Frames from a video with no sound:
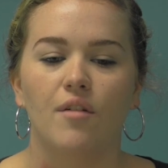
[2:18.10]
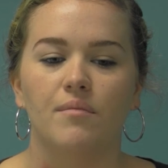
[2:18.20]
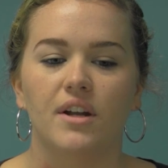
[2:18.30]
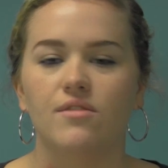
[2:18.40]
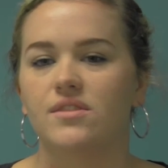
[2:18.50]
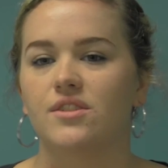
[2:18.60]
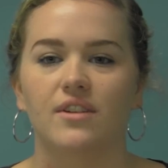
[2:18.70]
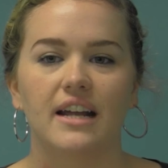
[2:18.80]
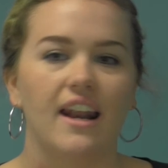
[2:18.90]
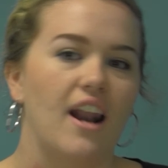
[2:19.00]
but whose
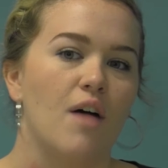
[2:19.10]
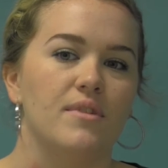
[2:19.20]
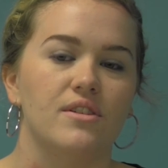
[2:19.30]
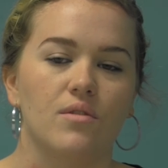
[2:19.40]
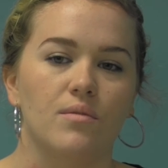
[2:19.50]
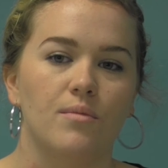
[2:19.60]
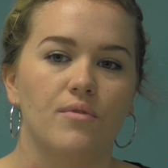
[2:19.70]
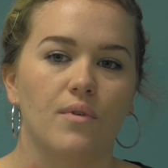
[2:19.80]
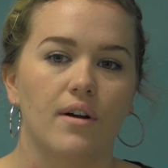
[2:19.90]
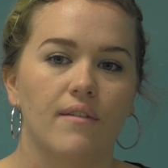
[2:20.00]
story had not been told
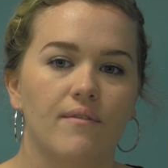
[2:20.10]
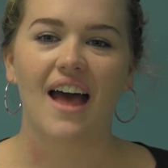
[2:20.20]
before.